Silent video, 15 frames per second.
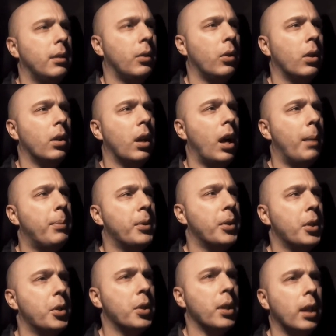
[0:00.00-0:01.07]
or in
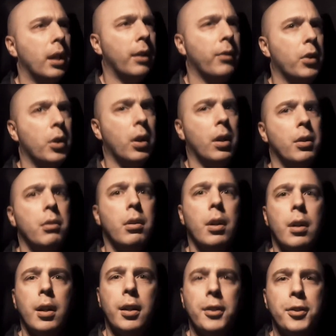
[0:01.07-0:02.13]
opposition of or
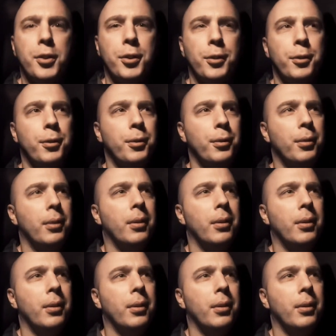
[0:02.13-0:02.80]
contrary to